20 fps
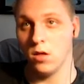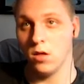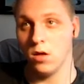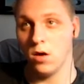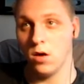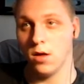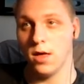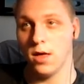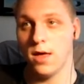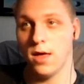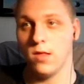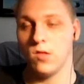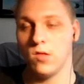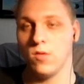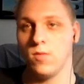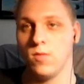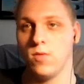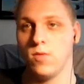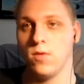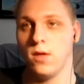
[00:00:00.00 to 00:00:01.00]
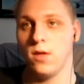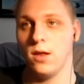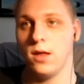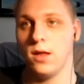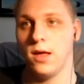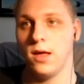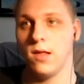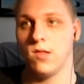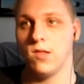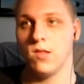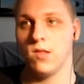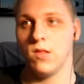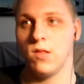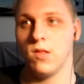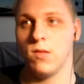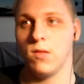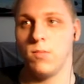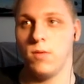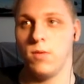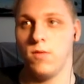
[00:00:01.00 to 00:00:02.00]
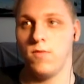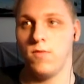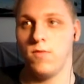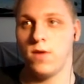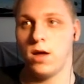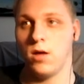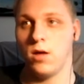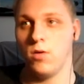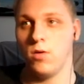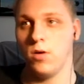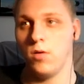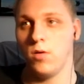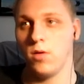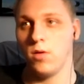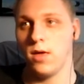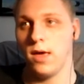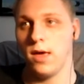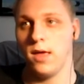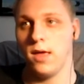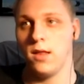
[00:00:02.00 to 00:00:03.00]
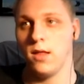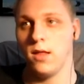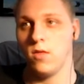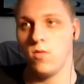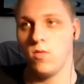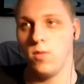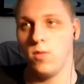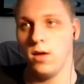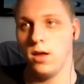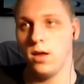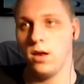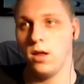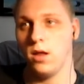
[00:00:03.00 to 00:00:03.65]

Okay, so it hasn't been found. Okay, that's weird.